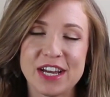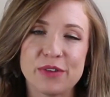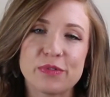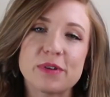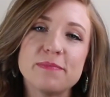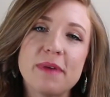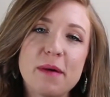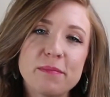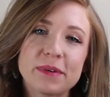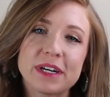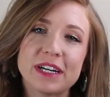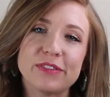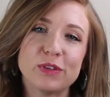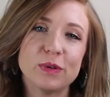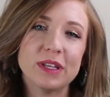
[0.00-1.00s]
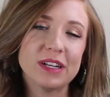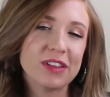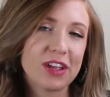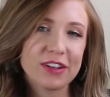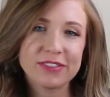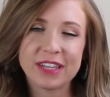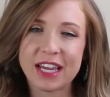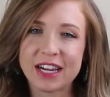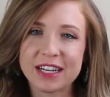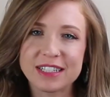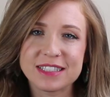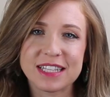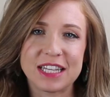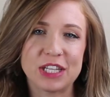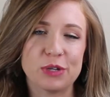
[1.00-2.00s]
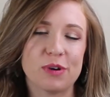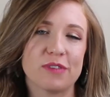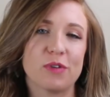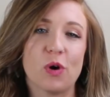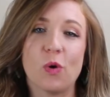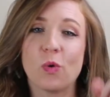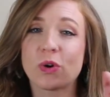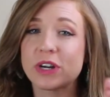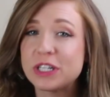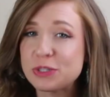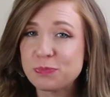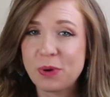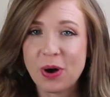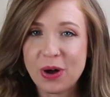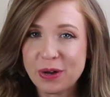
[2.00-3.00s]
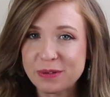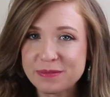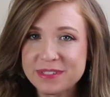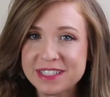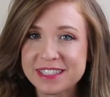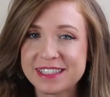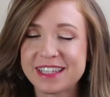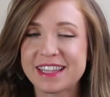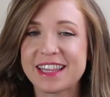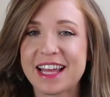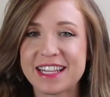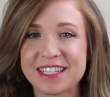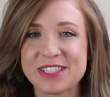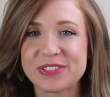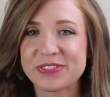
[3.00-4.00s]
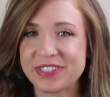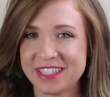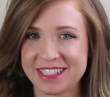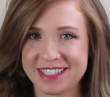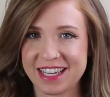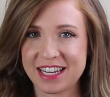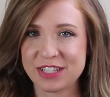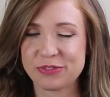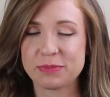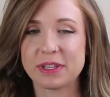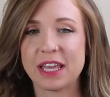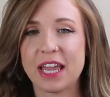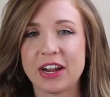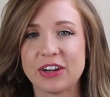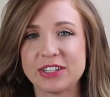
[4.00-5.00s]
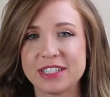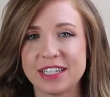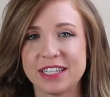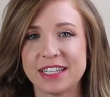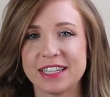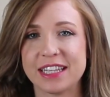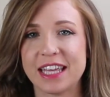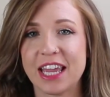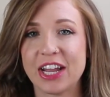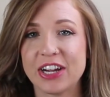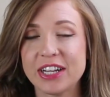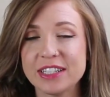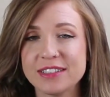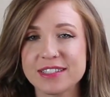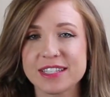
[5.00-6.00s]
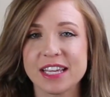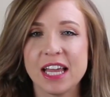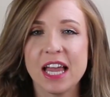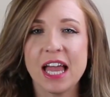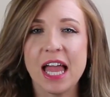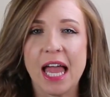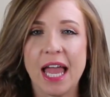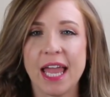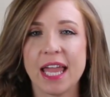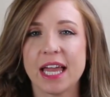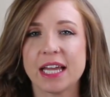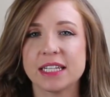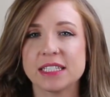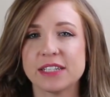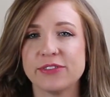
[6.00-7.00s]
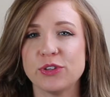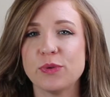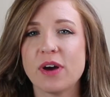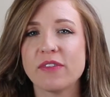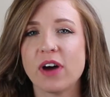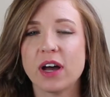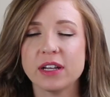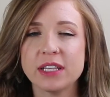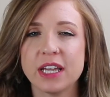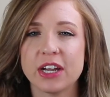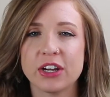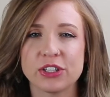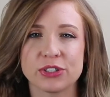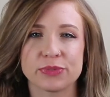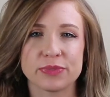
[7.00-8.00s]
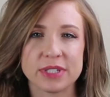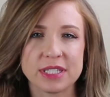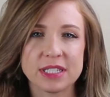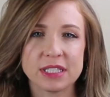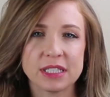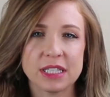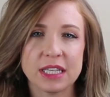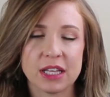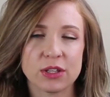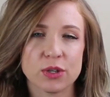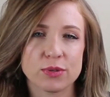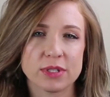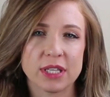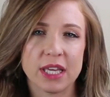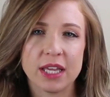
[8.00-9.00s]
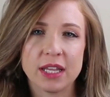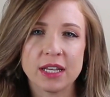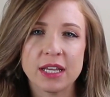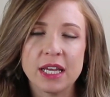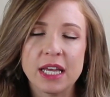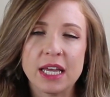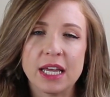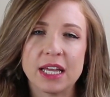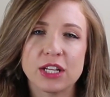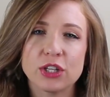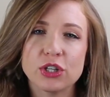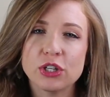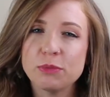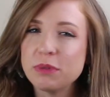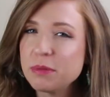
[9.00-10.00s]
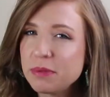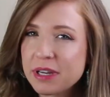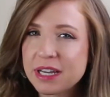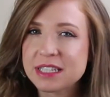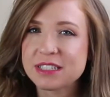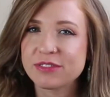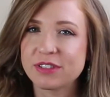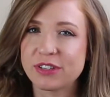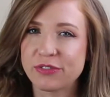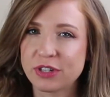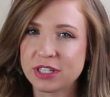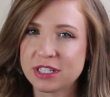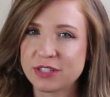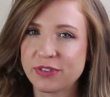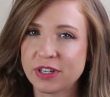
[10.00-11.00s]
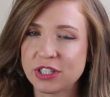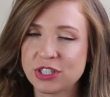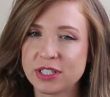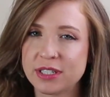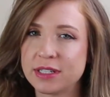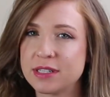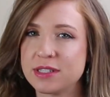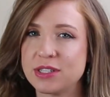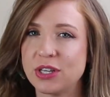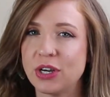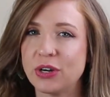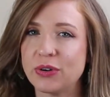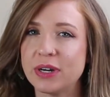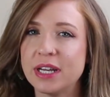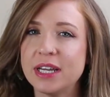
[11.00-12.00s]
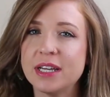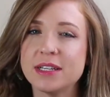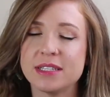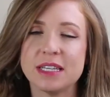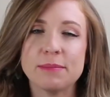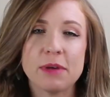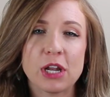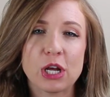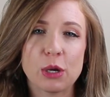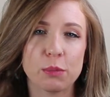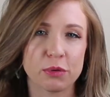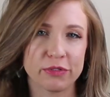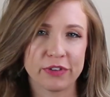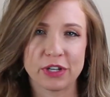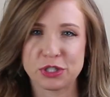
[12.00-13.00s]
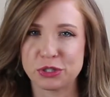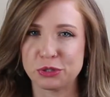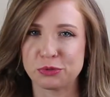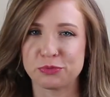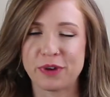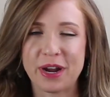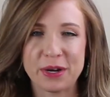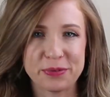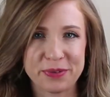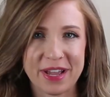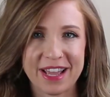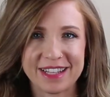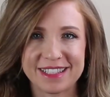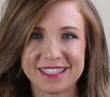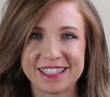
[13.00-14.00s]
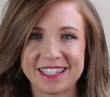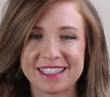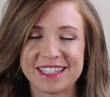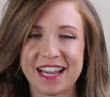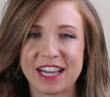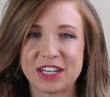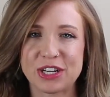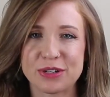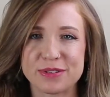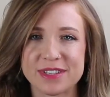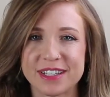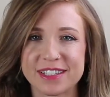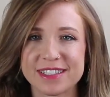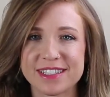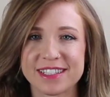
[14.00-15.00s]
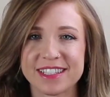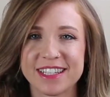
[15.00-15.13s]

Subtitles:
Remember, if you eat a lot of carrots and you have orange palms, that is the reason. It's from the carotene in the carrots. And if you have uncharacteristically yellow skin, it could be because of liver dysfunction, so see a medical professional right away to get a diagnosis.